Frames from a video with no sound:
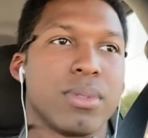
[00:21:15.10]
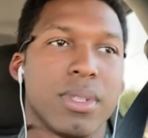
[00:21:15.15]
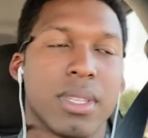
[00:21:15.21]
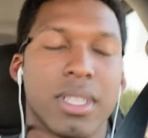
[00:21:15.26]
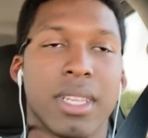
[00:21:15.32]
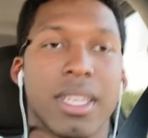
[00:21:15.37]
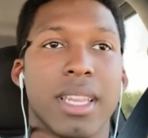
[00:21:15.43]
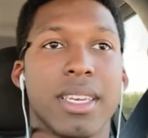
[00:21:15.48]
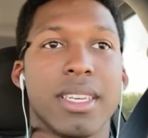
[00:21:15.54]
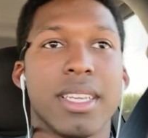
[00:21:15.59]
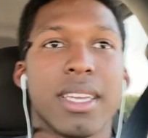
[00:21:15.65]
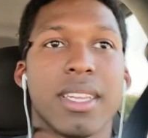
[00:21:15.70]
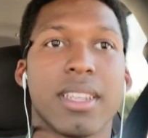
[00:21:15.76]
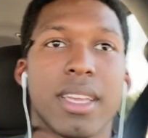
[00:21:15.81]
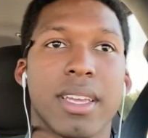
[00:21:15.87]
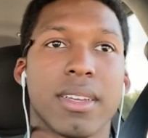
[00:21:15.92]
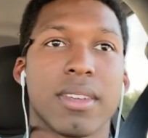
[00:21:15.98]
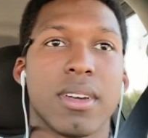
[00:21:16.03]
And they did.
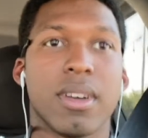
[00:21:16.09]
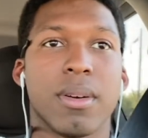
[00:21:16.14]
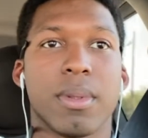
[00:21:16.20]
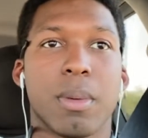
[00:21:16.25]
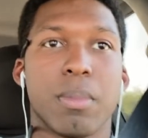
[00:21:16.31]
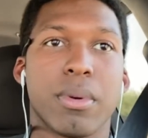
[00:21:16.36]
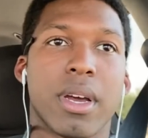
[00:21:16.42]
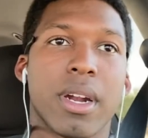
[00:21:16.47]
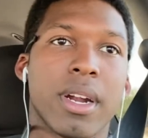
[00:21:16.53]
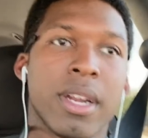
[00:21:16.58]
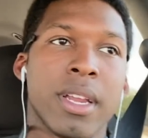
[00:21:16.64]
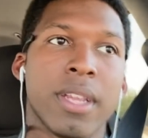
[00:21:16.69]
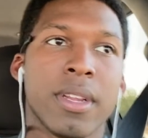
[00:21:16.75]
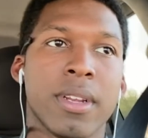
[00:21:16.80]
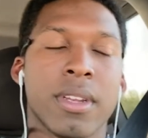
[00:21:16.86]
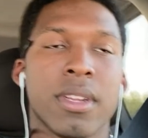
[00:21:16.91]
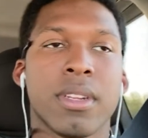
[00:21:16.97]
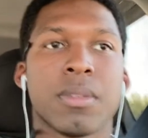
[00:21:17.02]
Like they brought it
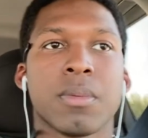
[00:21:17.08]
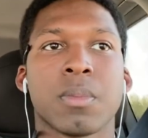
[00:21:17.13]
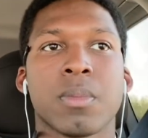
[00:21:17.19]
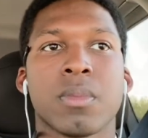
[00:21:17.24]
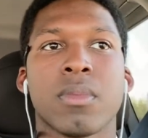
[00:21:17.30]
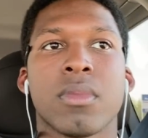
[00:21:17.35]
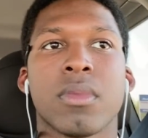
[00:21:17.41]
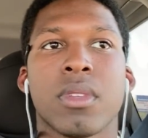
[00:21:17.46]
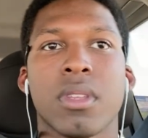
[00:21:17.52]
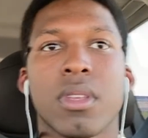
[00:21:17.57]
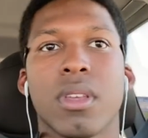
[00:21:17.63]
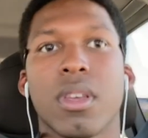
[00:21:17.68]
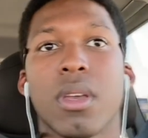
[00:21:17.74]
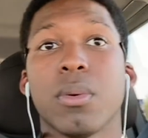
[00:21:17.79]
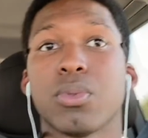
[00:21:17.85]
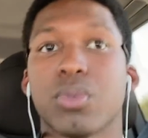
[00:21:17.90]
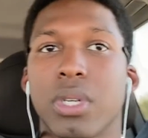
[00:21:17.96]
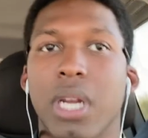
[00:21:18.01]
in.
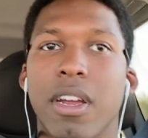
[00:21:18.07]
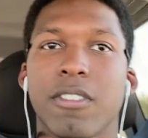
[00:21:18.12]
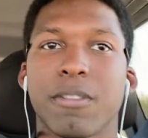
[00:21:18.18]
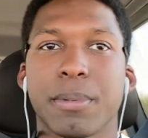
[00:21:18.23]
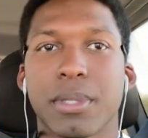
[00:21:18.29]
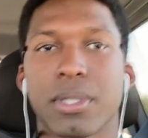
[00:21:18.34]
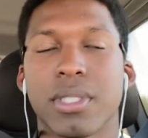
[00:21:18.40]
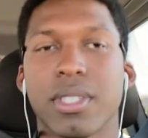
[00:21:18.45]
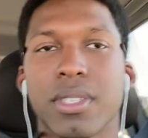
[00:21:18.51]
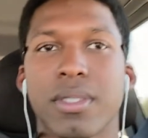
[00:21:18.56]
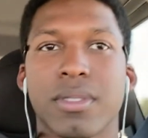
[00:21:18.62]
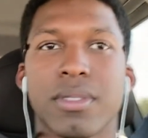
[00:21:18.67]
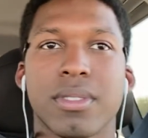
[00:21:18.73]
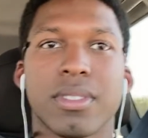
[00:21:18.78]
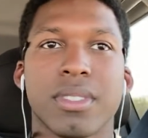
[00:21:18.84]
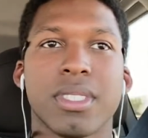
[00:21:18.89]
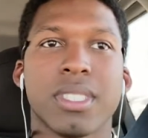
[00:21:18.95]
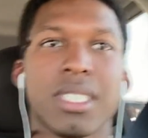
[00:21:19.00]
It was drivable still.
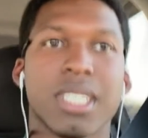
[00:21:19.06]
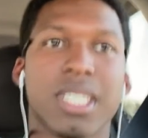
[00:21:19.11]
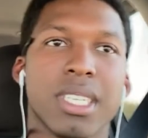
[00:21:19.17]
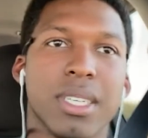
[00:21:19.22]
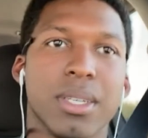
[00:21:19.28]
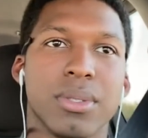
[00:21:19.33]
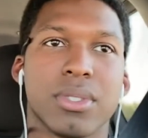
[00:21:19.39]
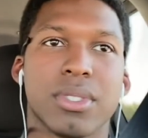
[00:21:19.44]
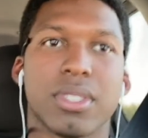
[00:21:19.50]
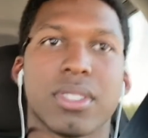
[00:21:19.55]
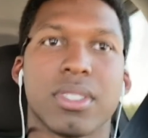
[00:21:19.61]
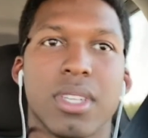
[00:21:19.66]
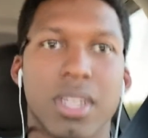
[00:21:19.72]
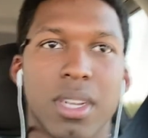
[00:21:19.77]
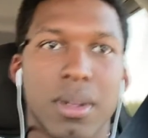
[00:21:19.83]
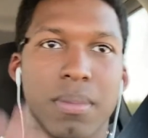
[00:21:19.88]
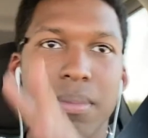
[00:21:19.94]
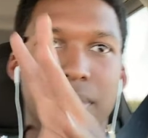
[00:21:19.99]
It was just
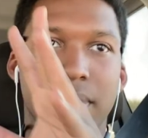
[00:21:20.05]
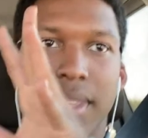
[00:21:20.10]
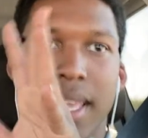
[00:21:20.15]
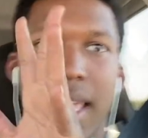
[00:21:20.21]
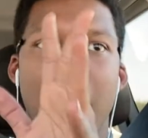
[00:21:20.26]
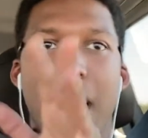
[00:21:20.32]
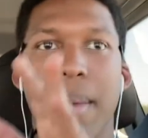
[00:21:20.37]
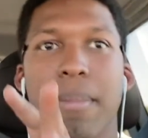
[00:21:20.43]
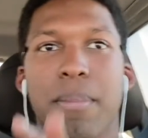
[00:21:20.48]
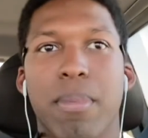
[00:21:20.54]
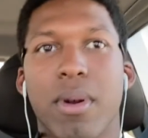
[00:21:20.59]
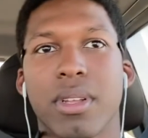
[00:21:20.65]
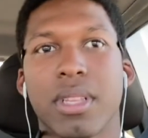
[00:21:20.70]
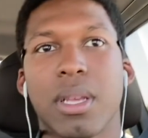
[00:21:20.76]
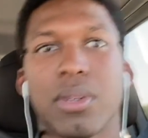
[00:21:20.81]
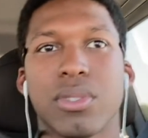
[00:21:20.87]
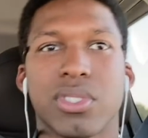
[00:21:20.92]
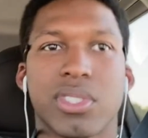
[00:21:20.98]
the cabin part
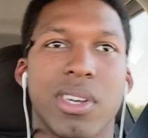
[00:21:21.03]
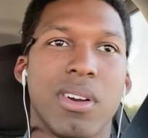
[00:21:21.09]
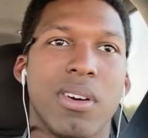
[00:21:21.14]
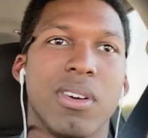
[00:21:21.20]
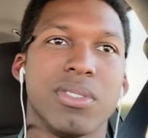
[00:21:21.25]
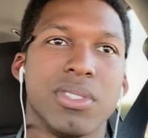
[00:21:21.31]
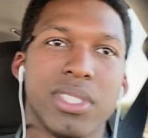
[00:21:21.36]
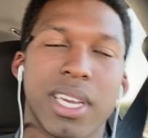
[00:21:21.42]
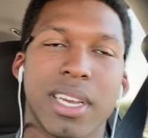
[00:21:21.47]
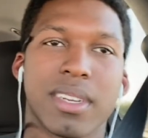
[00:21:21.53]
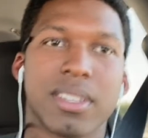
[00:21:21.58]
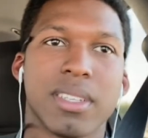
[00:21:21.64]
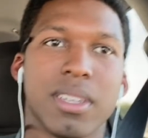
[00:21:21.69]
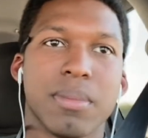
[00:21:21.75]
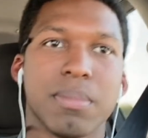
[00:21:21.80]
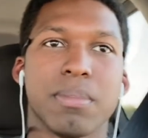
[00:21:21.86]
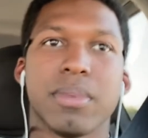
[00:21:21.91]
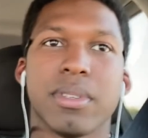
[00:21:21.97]
that was all jacked
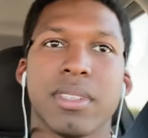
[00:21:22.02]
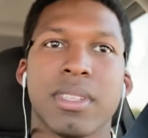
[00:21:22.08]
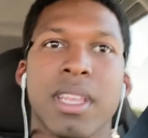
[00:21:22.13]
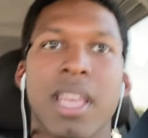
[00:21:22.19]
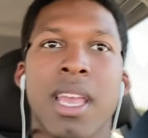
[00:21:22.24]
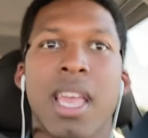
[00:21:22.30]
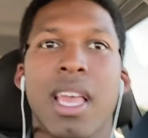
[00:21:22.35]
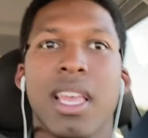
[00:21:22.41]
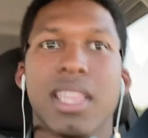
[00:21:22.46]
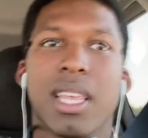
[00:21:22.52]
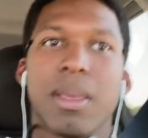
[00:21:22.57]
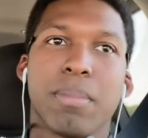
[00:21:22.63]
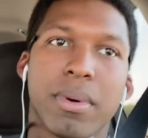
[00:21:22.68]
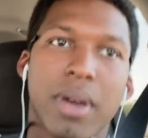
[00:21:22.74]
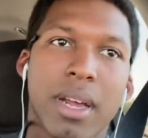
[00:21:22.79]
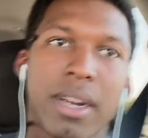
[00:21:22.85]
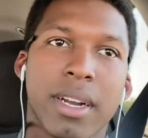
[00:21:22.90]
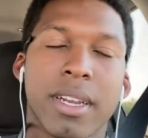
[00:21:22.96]
up. But they
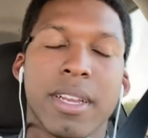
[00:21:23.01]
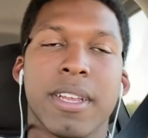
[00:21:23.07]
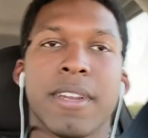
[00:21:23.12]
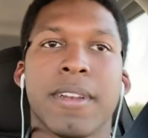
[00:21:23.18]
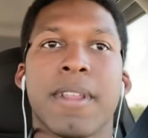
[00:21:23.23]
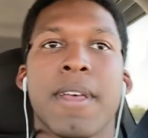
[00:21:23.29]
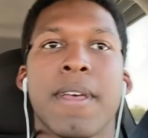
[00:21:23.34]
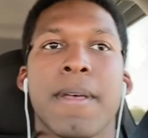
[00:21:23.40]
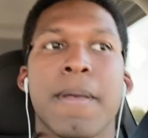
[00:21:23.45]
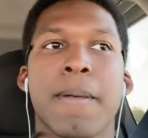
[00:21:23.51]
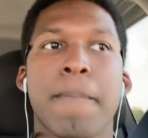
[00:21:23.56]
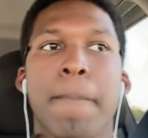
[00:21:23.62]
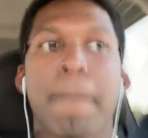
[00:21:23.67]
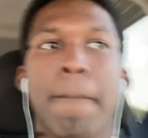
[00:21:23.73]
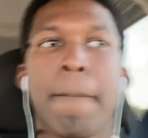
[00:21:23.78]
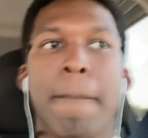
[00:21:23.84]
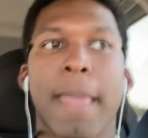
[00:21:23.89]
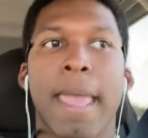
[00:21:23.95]
brought it in,
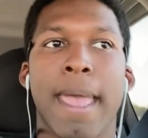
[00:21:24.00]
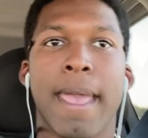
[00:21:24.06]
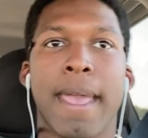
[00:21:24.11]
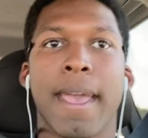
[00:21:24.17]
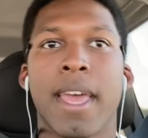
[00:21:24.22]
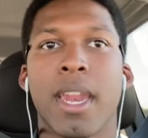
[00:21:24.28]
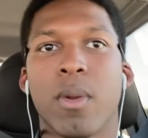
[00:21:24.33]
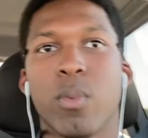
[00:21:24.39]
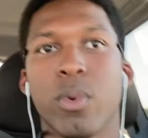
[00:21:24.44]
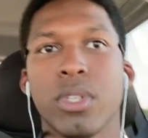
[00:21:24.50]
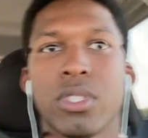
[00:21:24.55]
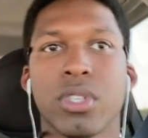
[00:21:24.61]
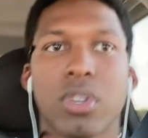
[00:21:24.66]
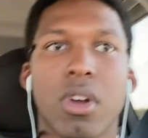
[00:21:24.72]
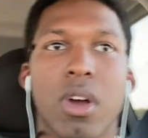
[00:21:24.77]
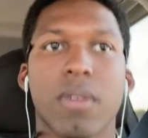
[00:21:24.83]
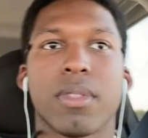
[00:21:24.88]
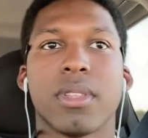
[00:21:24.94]
and we
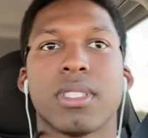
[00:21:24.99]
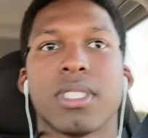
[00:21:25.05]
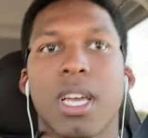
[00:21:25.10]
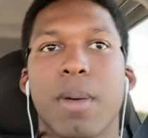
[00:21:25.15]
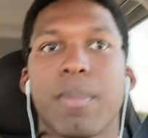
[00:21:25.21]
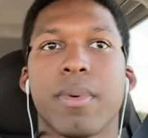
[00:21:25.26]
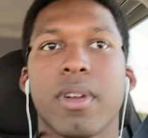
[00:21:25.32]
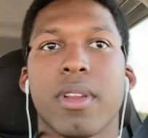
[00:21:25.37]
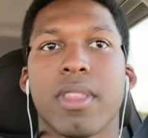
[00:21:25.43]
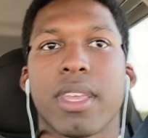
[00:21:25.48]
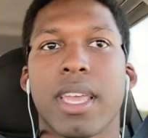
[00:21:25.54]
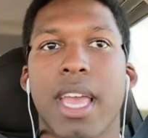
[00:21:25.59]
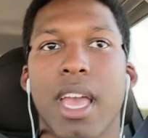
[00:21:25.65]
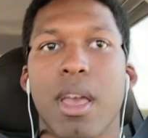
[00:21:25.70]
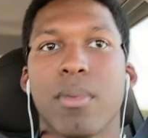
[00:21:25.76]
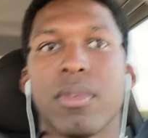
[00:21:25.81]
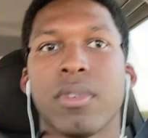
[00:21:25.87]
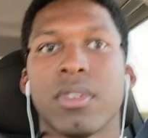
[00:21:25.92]
took off the top end of the
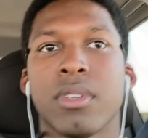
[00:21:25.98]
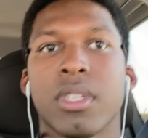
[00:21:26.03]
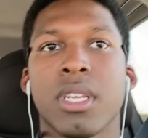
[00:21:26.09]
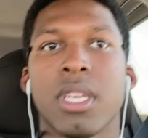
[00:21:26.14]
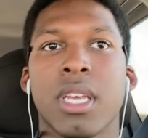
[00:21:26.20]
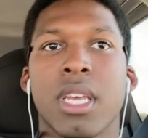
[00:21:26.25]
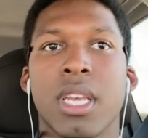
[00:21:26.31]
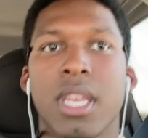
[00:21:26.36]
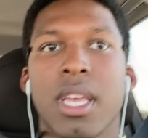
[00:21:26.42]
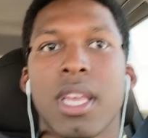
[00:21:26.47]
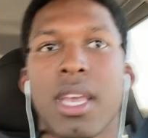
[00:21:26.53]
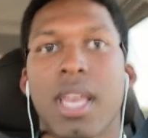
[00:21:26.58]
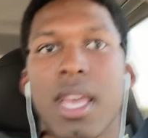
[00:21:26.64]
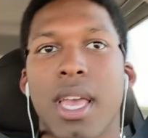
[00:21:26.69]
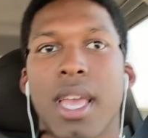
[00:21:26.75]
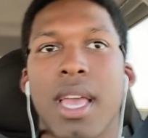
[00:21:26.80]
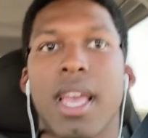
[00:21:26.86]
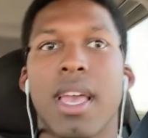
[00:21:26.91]
cabin.
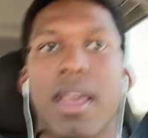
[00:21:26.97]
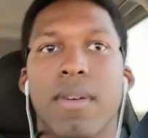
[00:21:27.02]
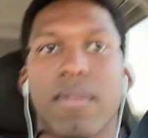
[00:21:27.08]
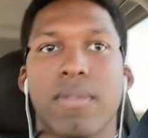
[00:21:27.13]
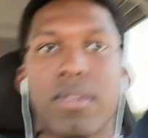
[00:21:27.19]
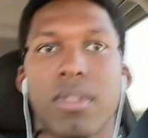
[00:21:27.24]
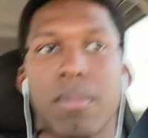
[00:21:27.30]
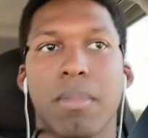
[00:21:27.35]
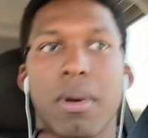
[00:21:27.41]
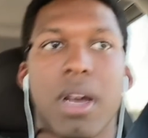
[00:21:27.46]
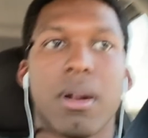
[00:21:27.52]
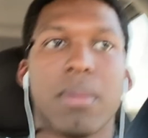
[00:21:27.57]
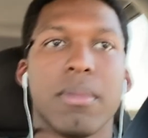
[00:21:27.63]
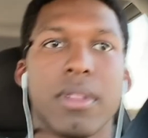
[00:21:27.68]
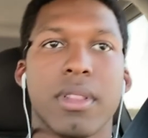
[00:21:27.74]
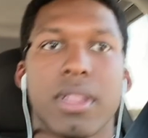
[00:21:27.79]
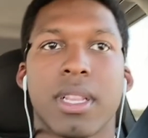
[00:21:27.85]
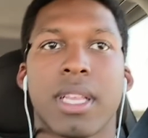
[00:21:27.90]
And for the
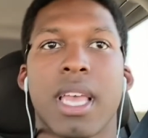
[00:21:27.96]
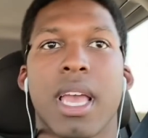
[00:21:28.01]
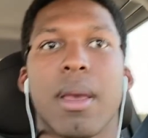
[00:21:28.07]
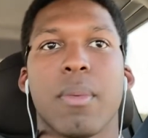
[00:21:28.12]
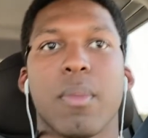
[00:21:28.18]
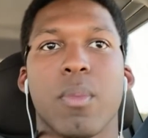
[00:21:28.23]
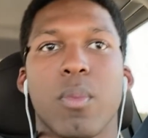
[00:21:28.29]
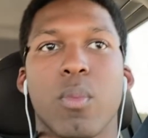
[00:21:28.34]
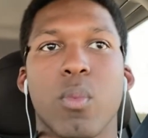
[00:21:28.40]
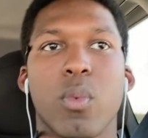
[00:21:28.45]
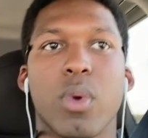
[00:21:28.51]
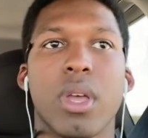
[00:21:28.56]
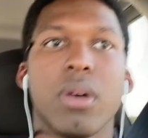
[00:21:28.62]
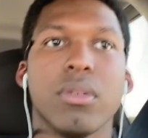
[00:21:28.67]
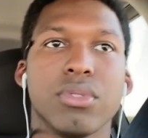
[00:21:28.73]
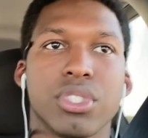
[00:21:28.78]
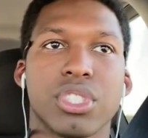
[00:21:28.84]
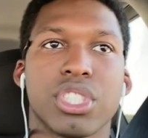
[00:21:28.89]
bottom end of the cabin, it
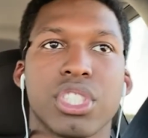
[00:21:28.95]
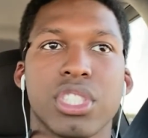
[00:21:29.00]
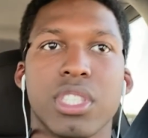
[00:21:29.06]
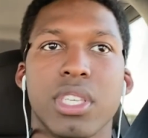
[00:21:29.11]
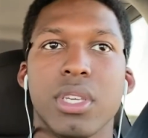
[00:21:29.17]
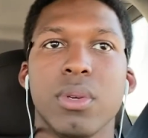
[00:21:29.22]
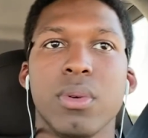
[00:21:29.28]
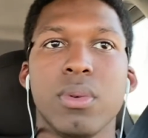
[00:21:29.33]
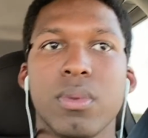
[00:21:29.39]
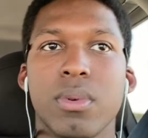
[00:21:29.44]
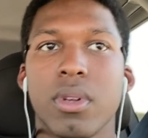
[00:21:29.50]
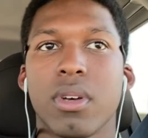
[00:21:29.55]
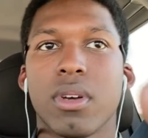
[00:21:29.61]
was skewed